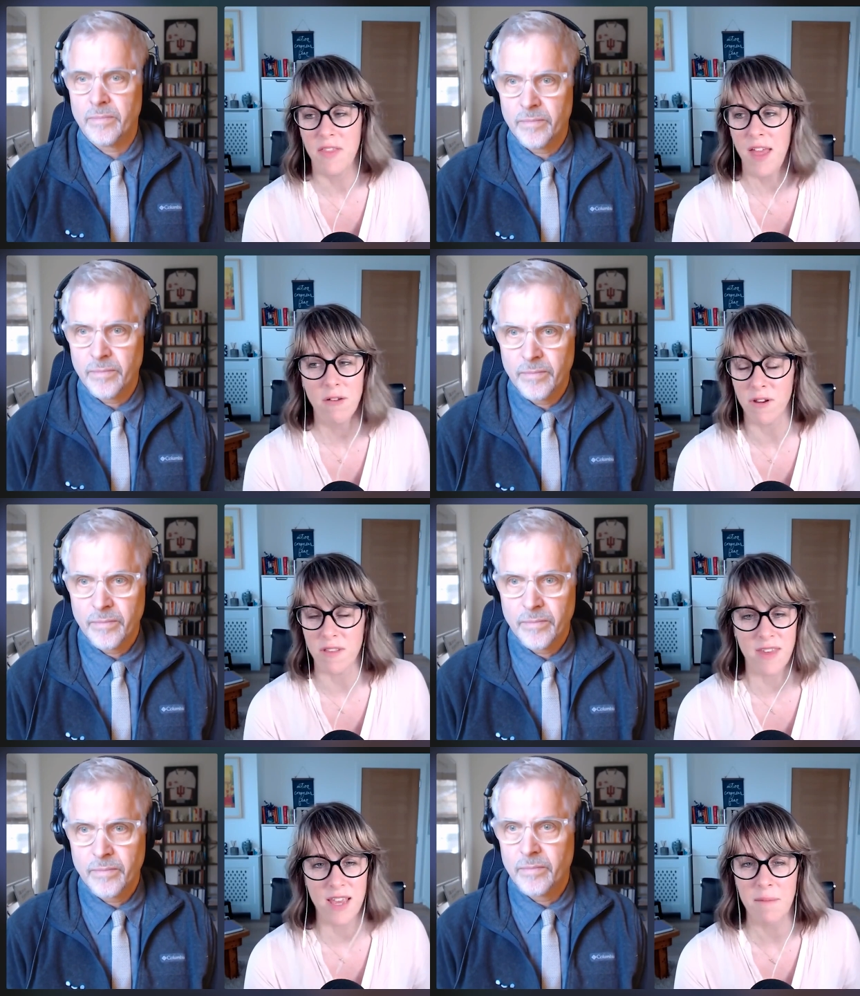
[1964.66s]
Speaker 1: they're not a
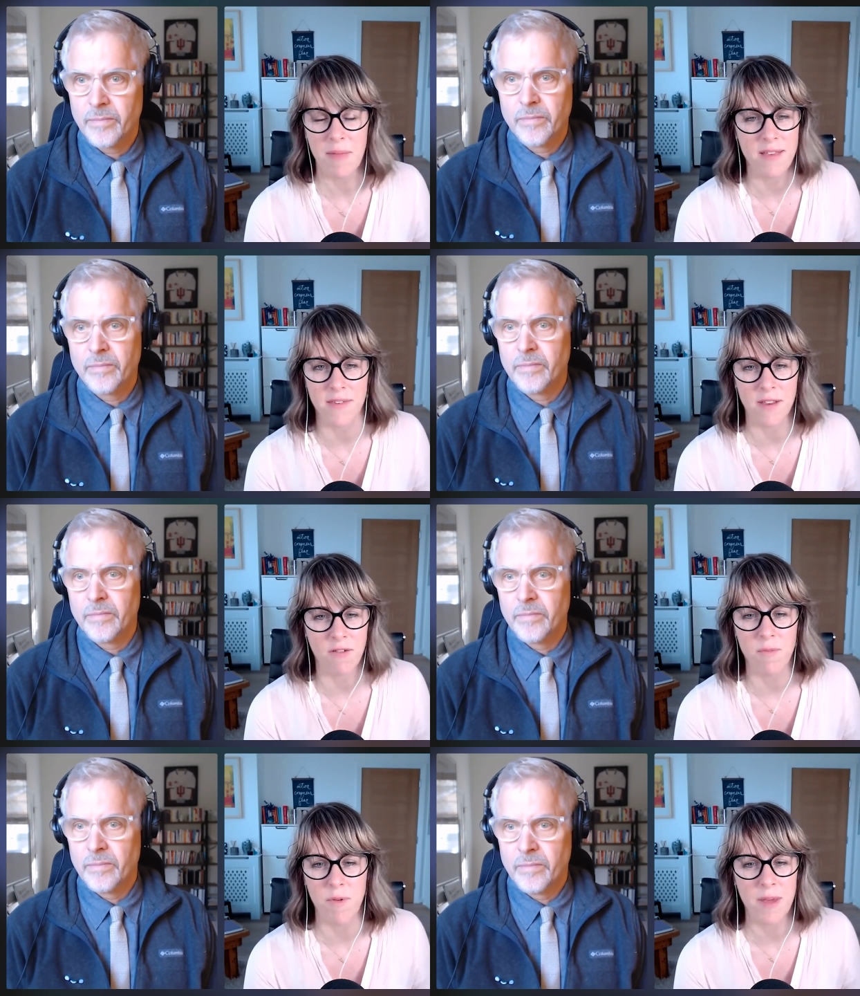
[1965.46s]
team they're just a
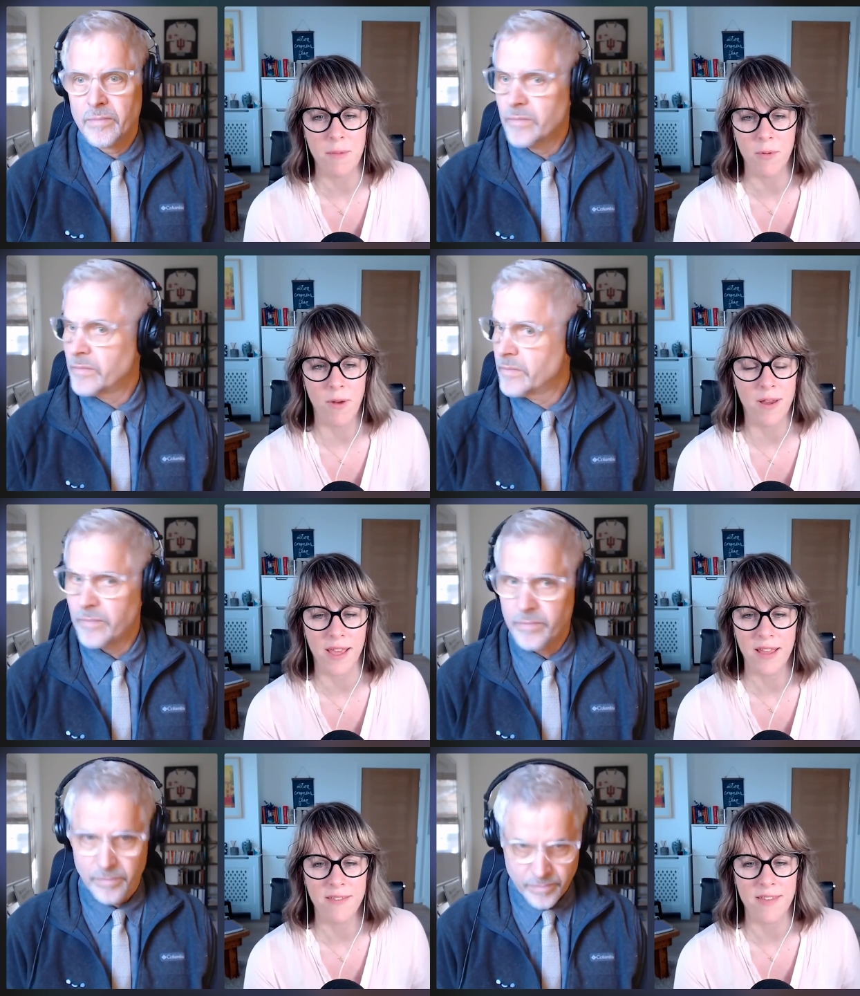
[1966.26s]
group of people
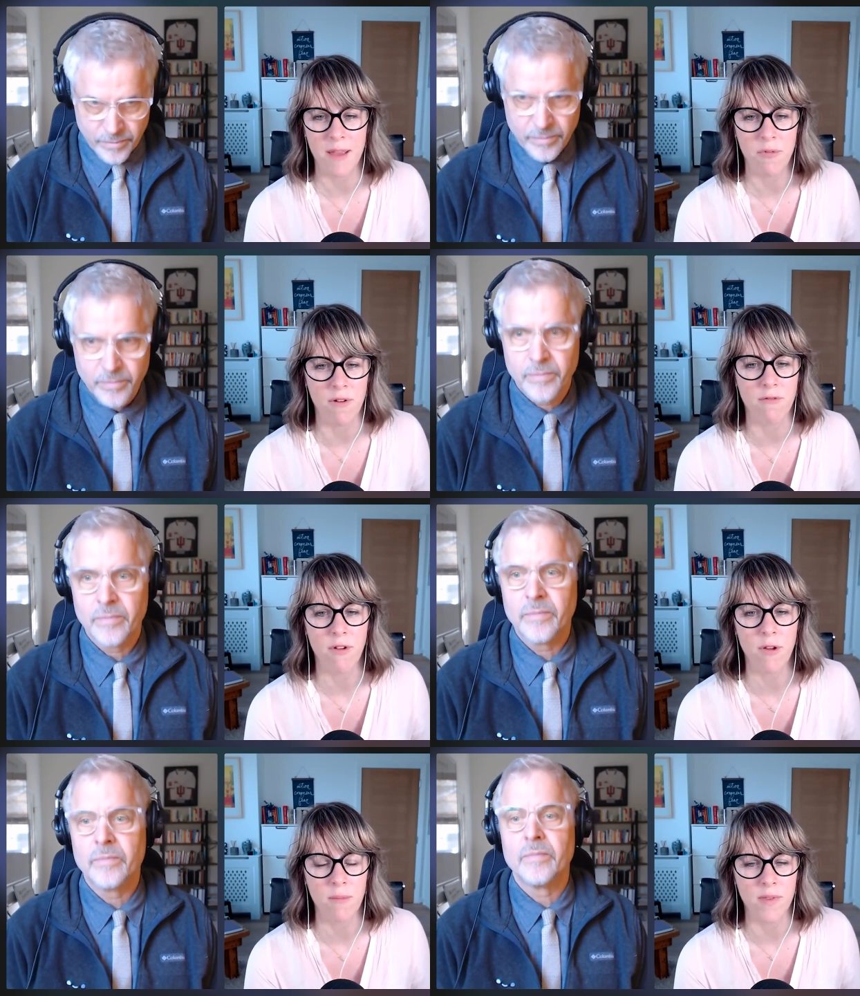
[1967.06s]
working in separate
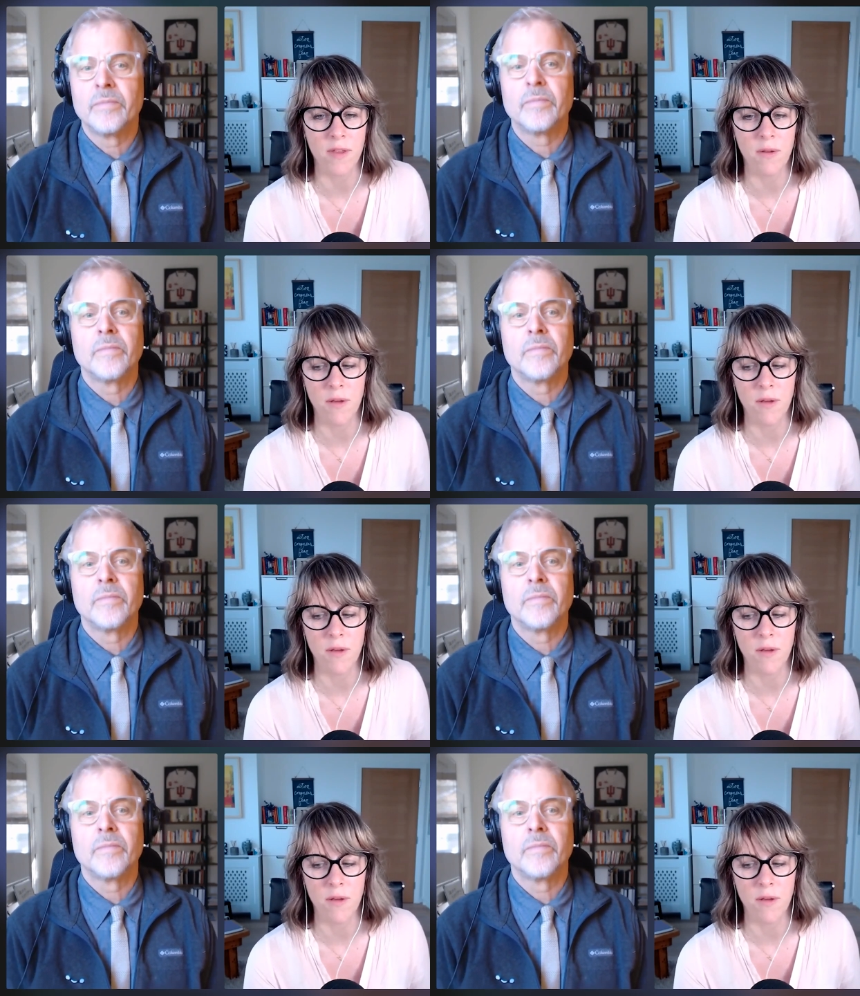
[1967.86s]
rooms who,